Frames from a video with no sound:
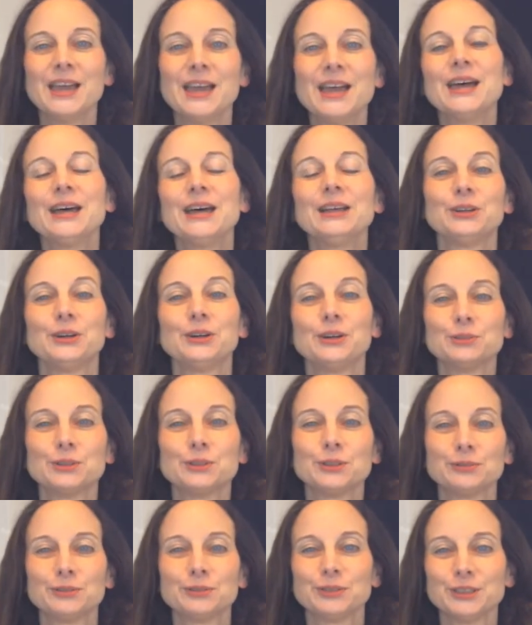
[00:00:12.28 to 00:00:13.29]
Hello,
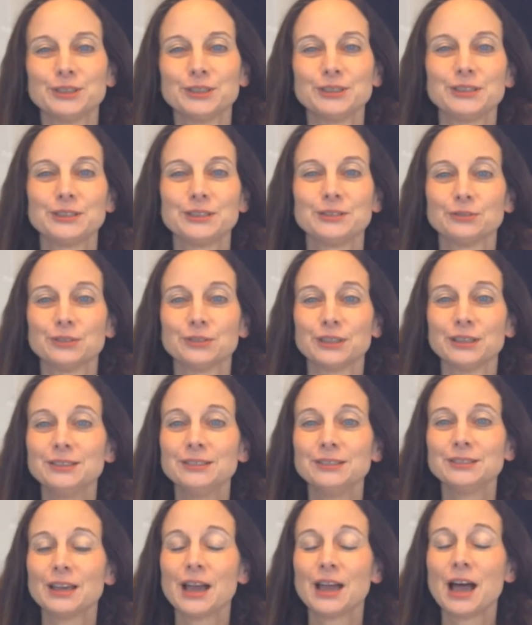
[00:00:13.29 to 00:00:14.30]
Real Fluency
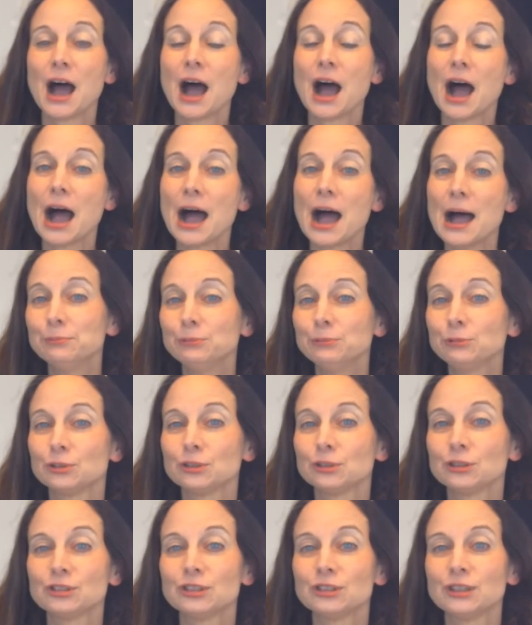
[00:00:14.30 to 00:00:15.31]
friends. I'm
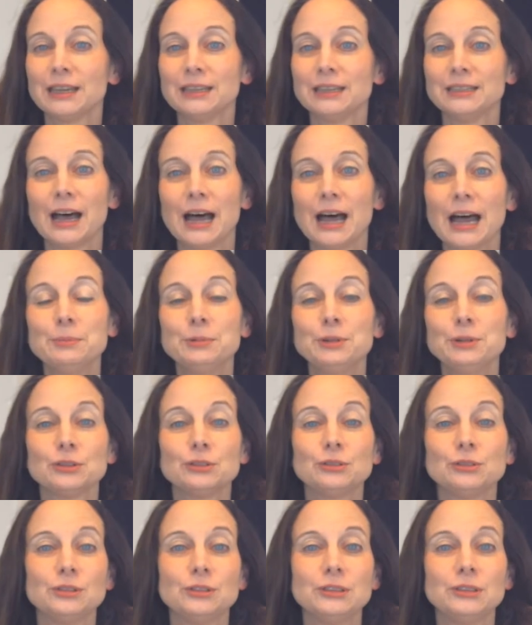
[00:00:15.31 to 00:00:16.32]
Trisha, and I'm
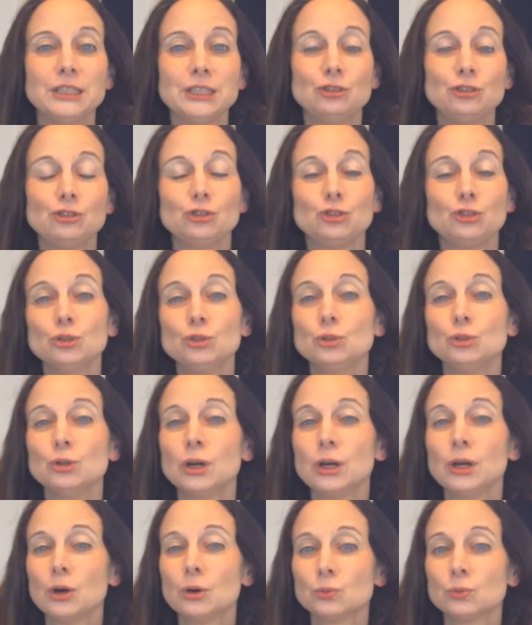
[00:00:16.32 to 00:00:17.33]
here to teach you
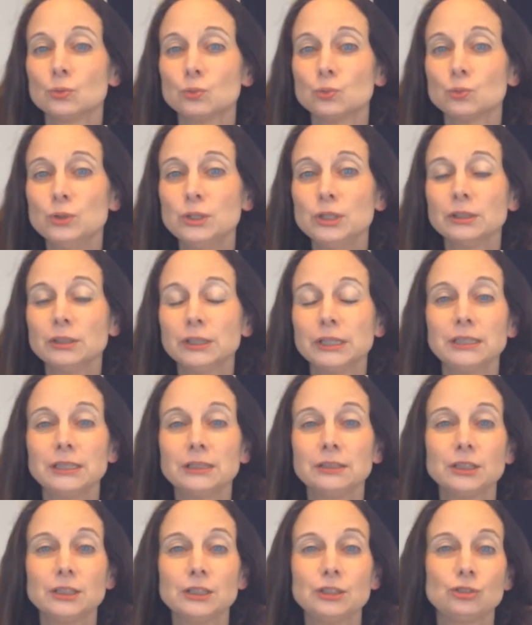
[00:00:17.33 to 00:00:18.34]
real
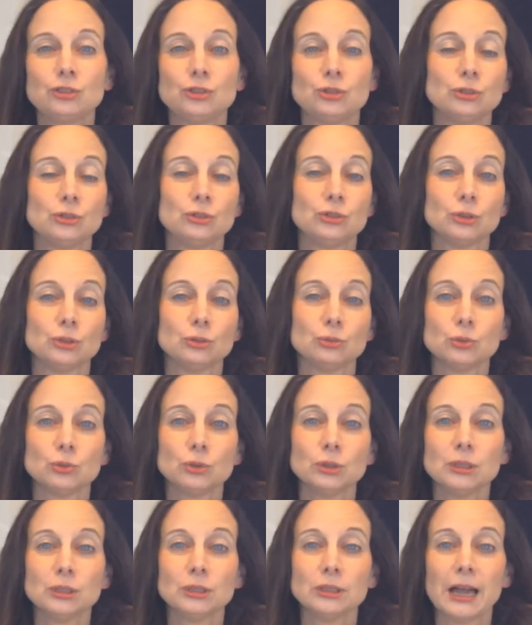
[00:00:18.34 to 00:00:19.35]
English used in
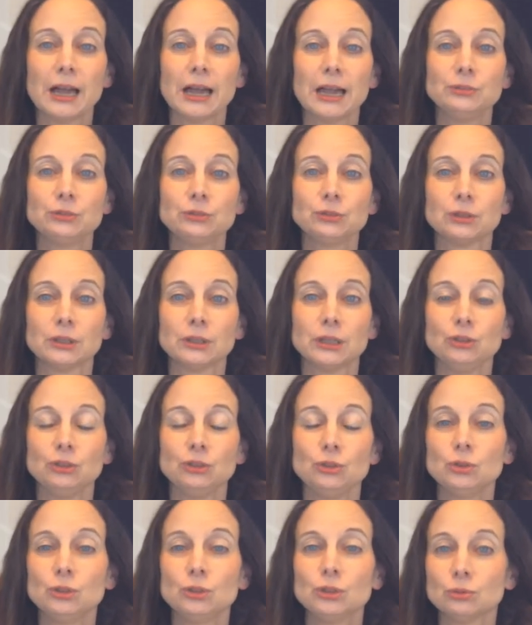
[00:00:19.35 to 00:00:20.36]
real life so that
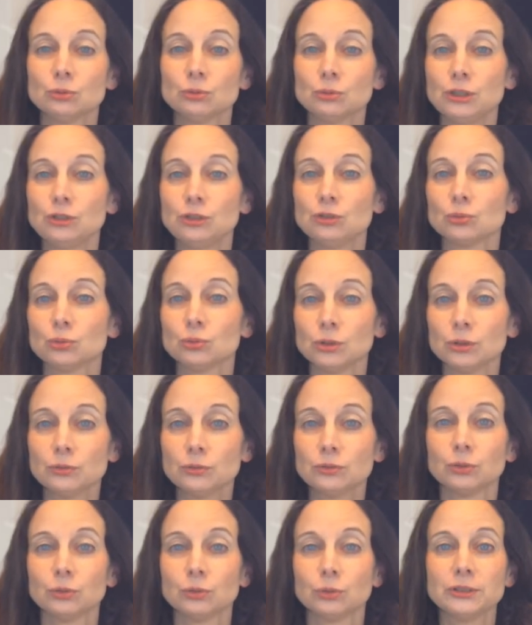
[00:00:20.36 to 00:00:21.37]
you can reach real
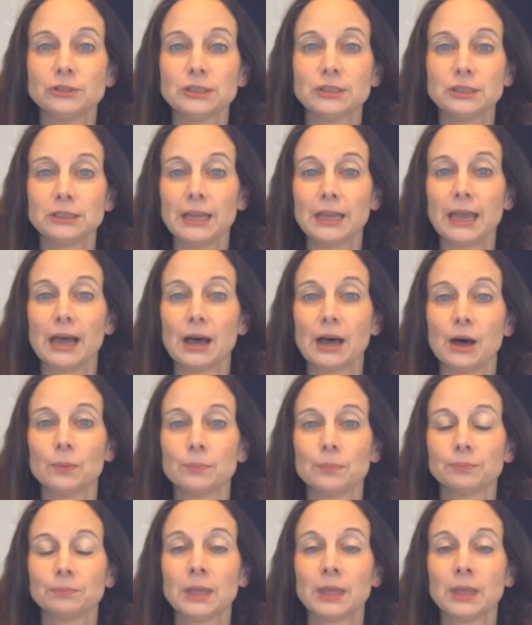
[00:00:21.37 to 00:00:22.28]
fluency now.